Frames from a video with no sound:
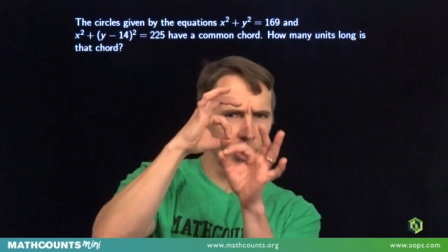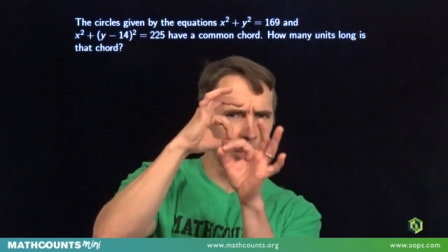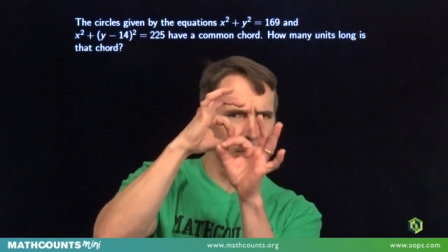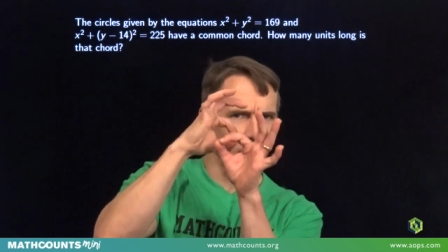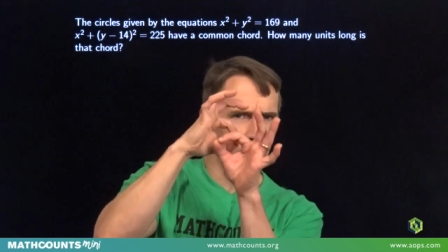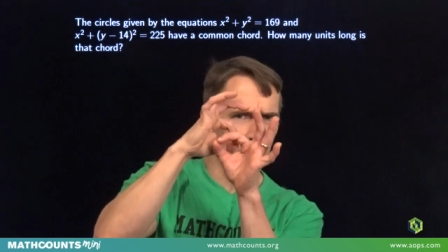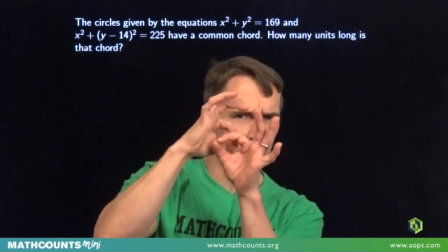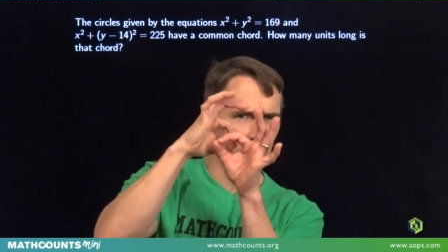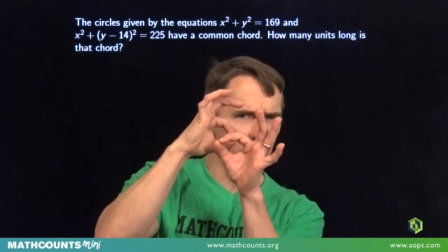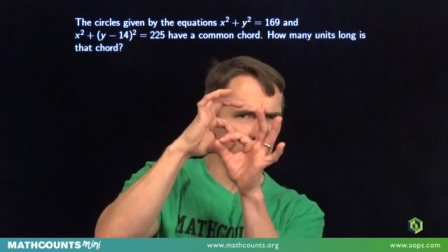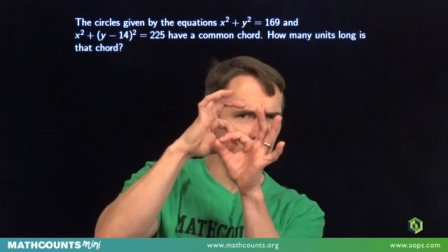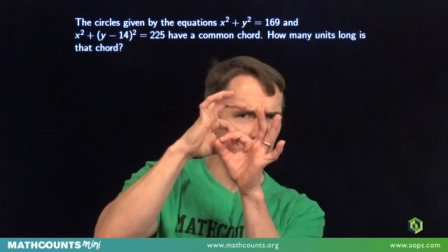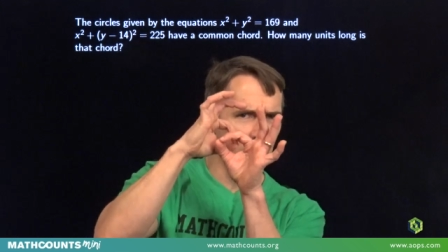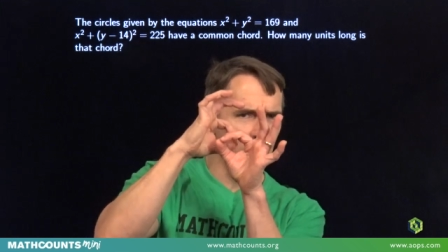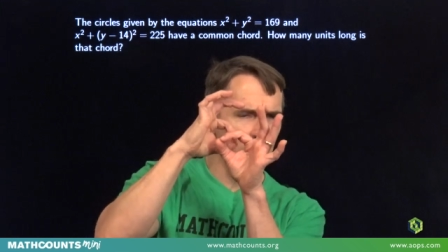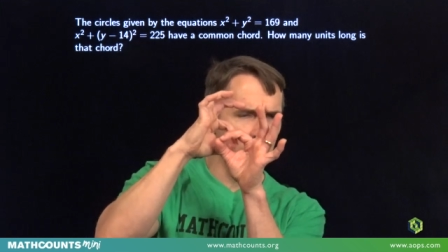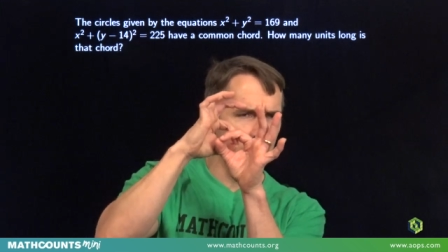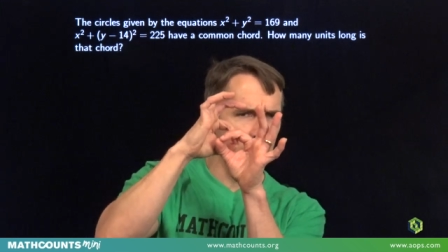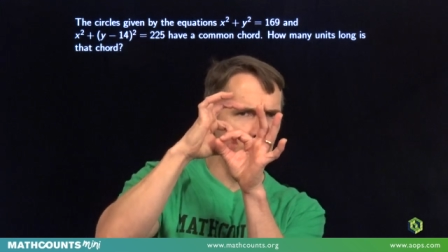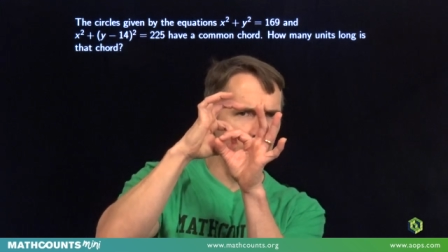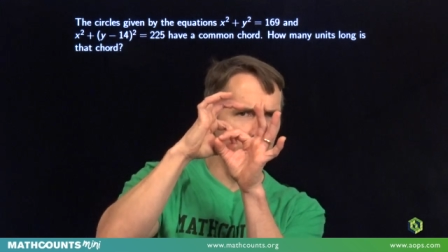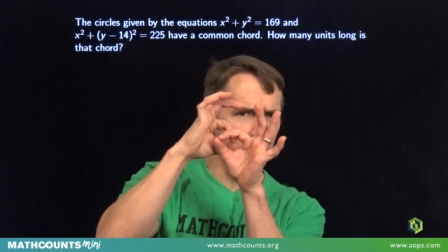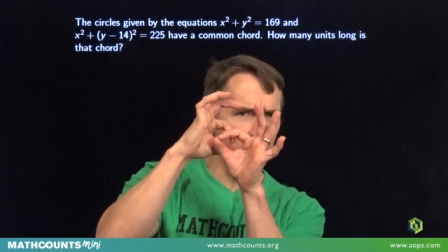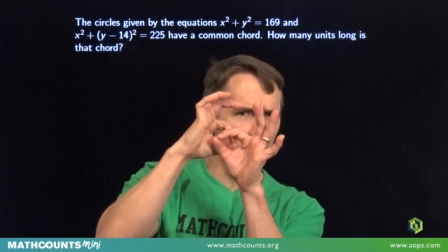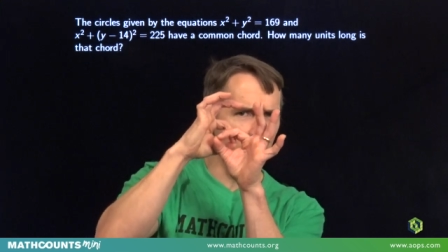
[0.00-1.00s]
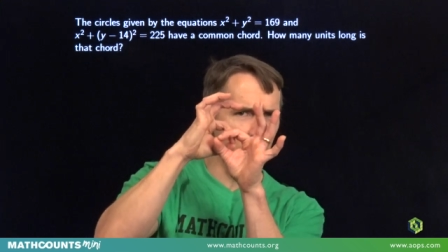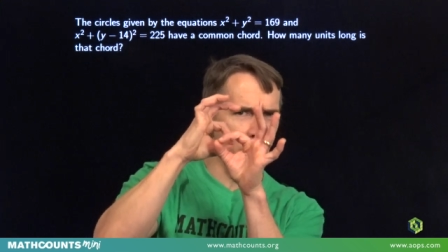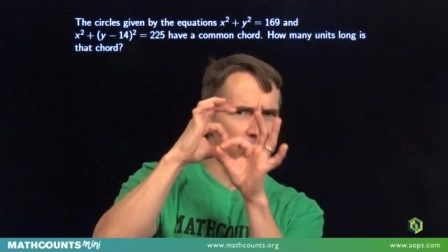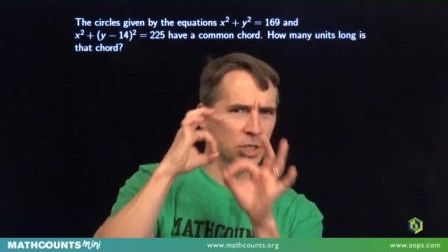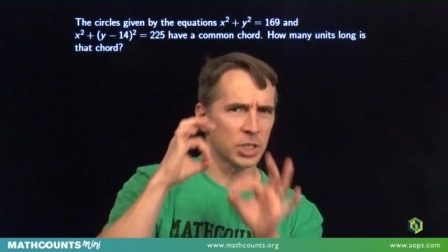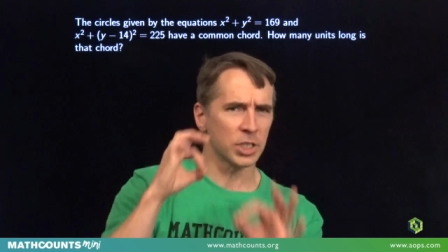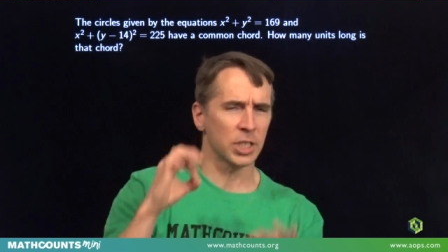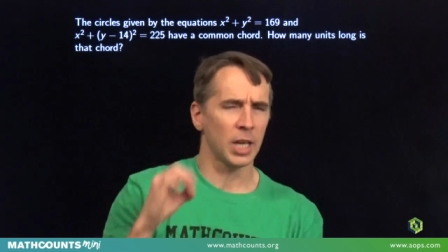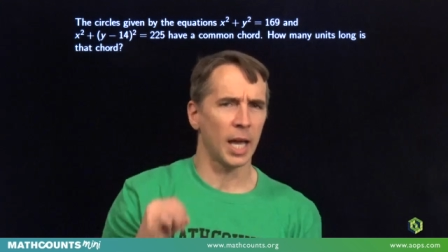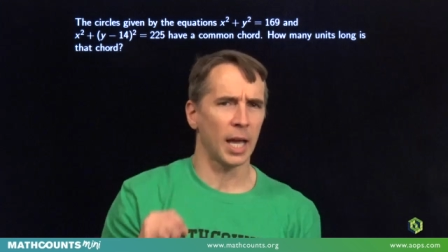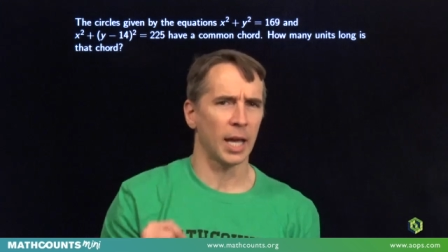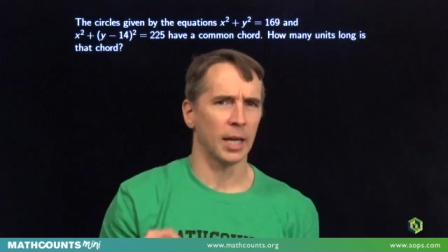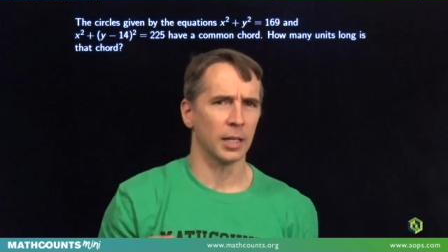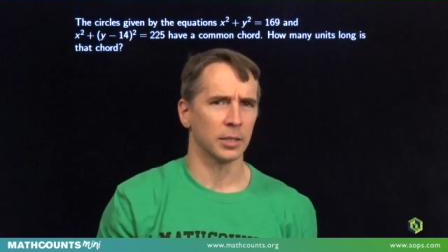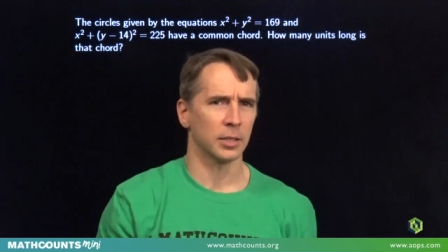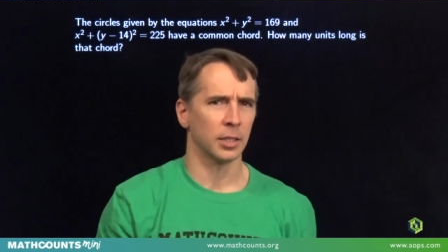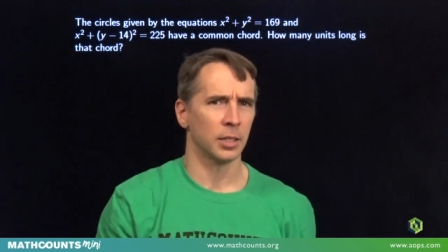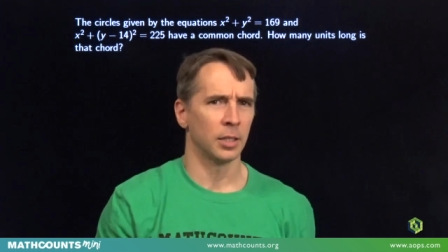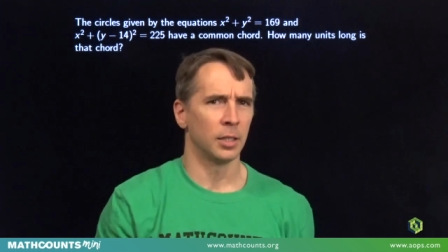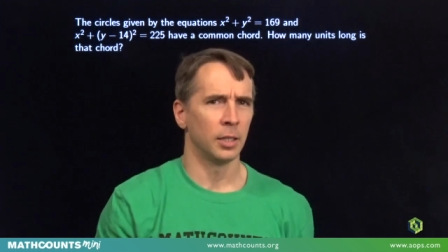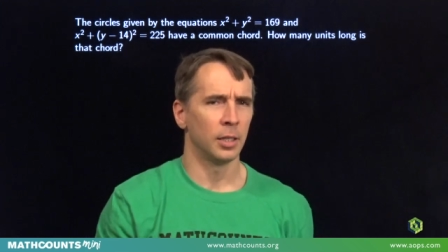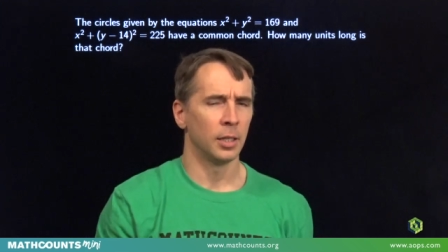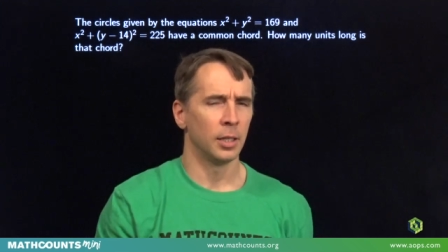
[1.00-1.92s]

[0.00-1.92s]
that that intersect.